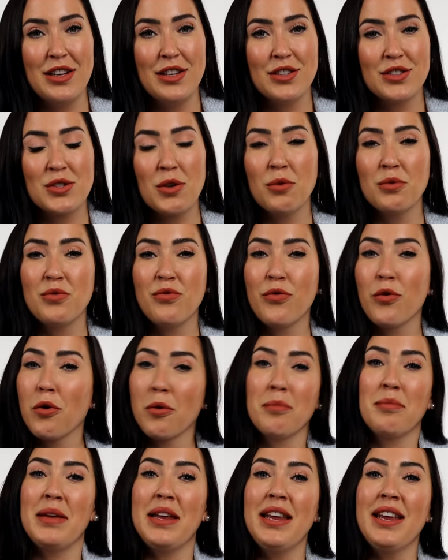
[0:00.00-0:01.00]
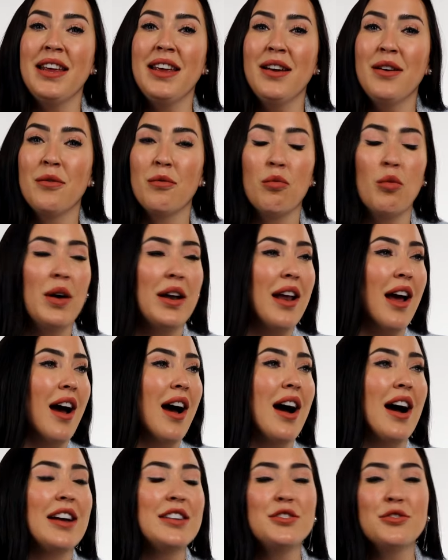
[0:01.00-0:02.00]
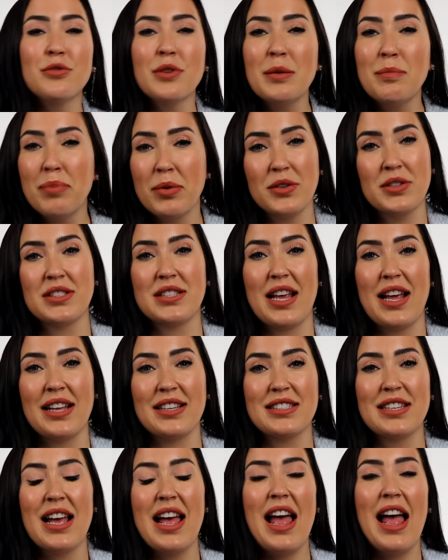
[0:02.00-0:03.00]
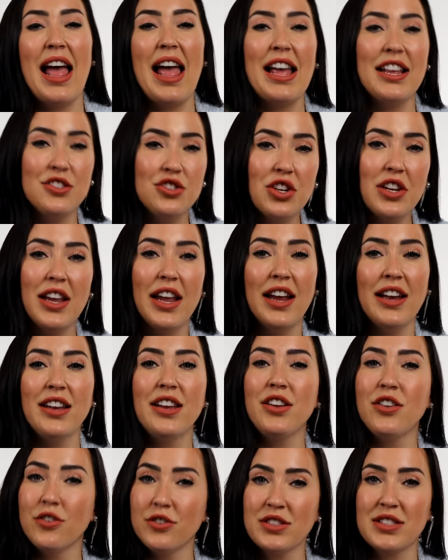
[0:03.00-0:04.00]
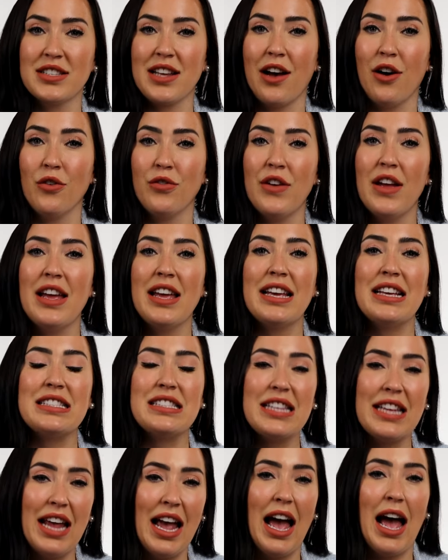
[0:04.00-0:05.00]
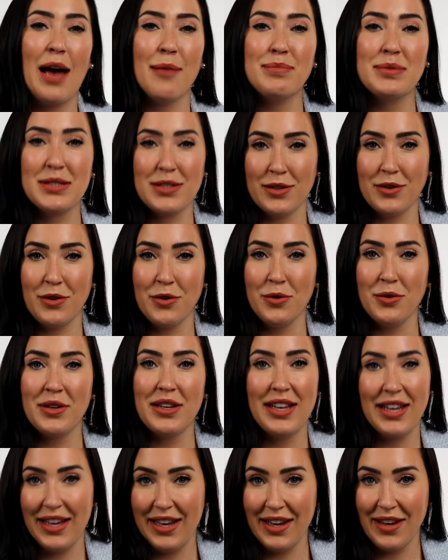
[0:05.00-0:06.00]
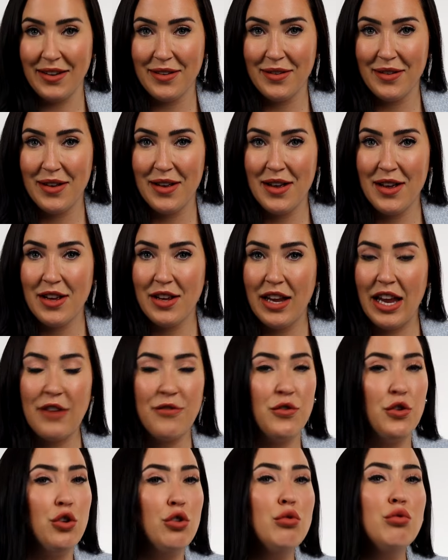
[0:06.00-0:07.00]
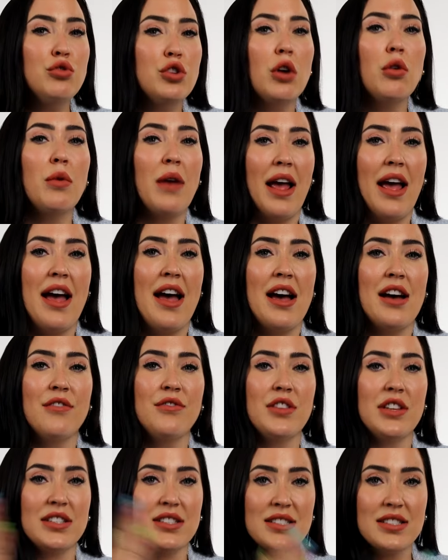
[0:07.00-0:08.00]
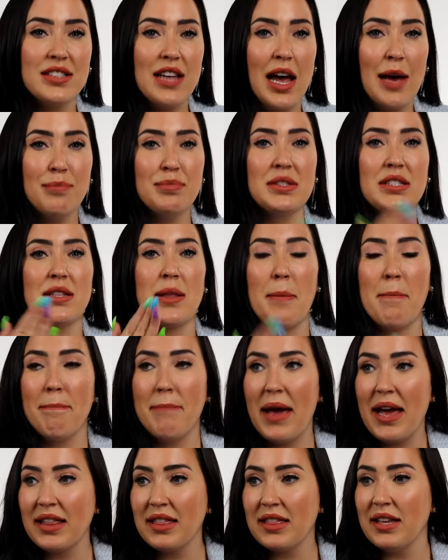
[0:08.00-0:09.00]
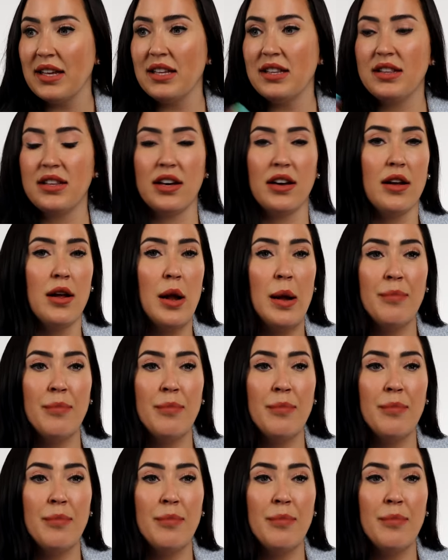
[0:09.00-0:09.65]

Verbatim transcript: So for me, 100% educating yourself is the absolute key. If you don't have the steps, the method, the